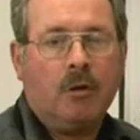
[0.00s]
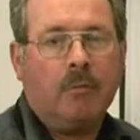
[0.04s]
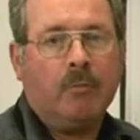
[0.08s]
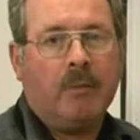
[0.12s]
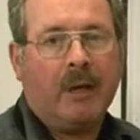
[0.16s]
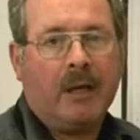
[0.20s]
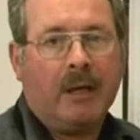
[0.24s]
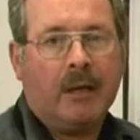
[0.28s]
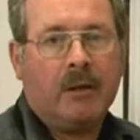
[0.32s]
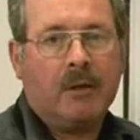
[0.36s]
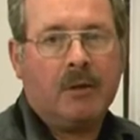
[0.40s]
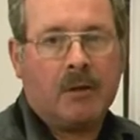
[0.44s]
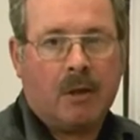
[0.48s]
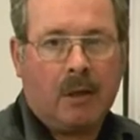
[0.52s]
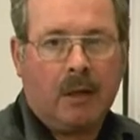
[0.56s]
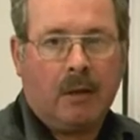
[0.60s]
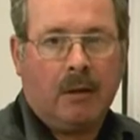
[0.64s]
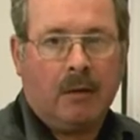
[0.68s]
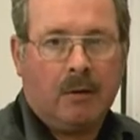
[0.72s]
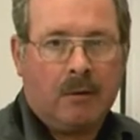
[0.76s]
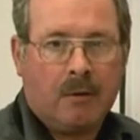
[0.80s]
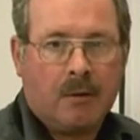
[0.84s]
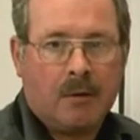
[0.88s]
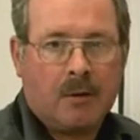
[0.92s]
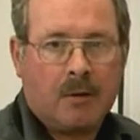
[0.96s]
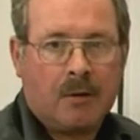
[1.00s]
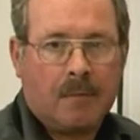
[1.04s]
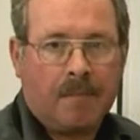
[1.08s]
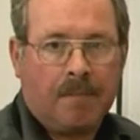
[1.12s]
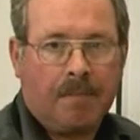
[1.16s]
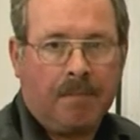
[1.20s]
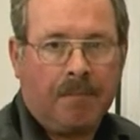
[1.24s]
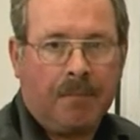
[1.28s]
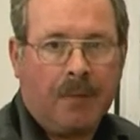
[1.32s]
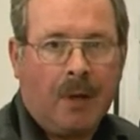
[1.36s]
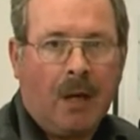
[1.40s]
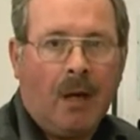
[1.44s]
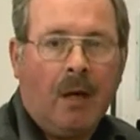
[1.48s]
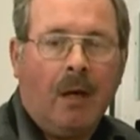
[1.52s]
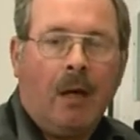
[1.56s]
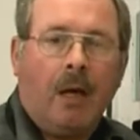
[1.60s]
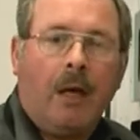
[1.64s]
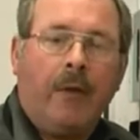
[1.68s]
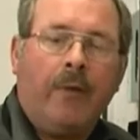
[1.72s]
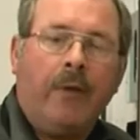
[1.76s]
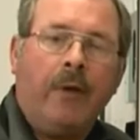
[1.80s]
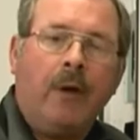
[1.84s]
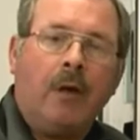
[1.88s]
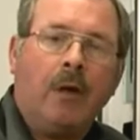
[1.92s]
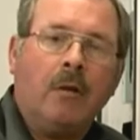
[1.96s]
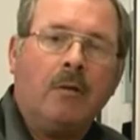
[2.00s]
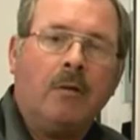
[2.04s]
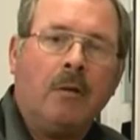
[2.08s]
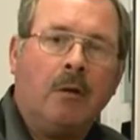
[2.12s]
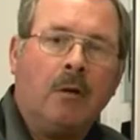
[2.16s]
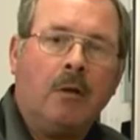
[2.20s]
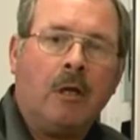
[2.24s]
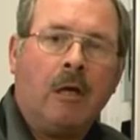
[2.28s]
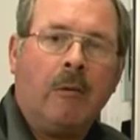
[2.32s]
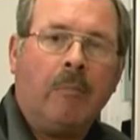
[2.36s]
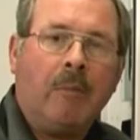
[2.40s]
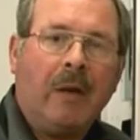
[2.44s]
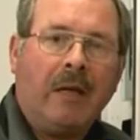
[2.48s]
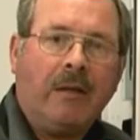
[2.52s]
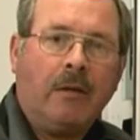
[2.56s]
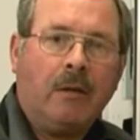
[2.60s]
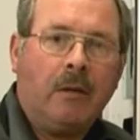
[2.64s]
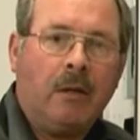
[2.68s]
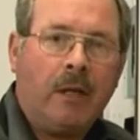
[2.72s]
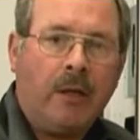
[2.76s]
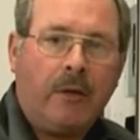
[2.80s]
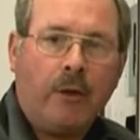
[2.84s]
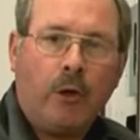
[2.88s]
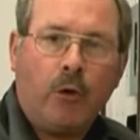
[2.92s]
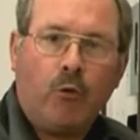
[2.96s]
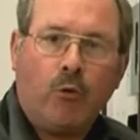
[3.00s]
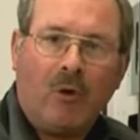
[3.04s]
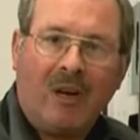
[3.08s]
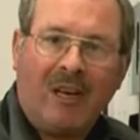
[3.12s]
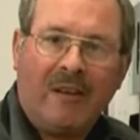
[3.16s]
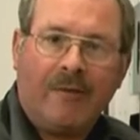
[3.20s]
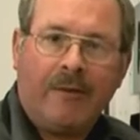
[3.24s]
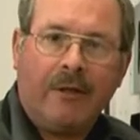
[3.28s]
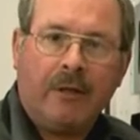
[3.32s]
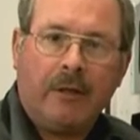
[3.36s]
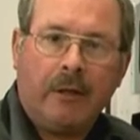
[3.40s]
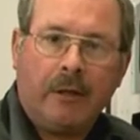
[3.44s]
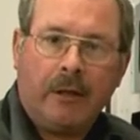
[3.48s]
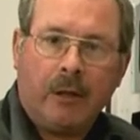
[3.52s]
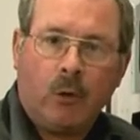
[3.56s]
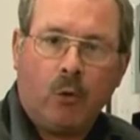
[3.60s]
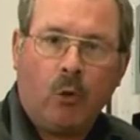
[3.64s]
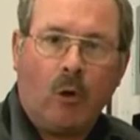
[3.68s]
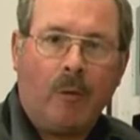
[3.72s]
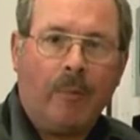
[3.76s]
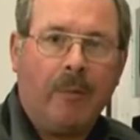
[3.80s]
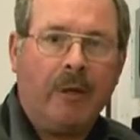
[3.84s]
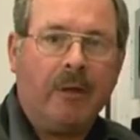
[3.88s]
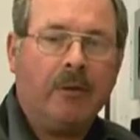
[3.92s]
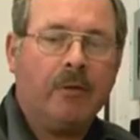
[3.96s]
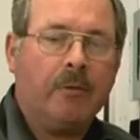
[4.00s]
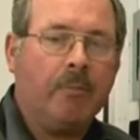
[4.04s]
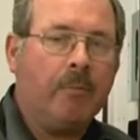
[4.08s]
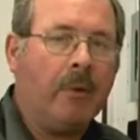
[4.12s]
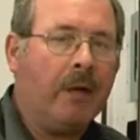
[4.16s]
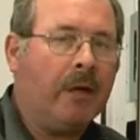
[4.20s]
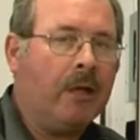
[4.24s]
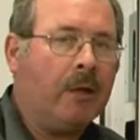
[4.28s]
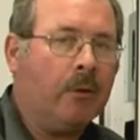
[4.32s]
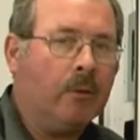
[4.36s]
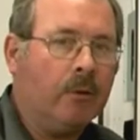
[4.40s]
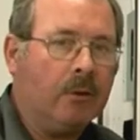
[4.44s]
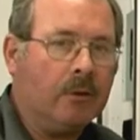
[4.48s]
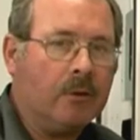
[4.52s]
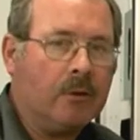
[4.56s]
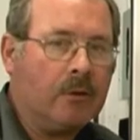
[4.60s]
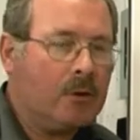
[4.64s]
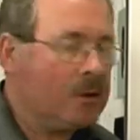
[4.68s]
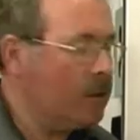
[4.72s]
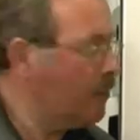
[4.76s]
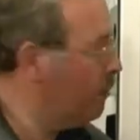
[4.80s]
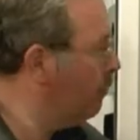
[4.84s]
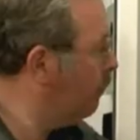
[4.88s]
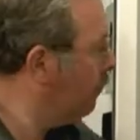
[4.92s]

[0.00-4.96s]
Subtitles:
magazines, and they are documented in the relevant equipment manuals.